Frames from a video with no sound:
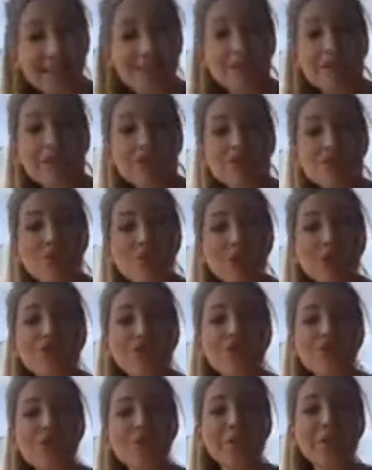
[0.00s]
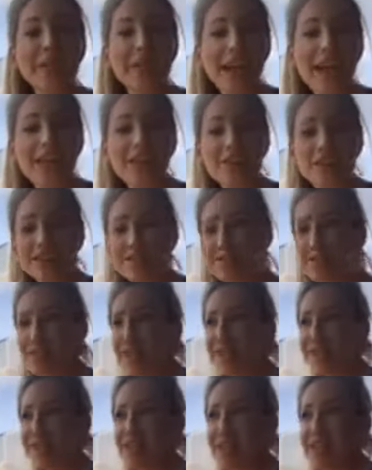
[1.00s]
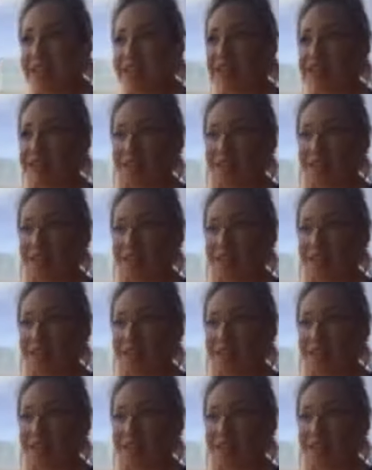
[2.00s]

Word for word: because you burn so many calories. I mean, I've done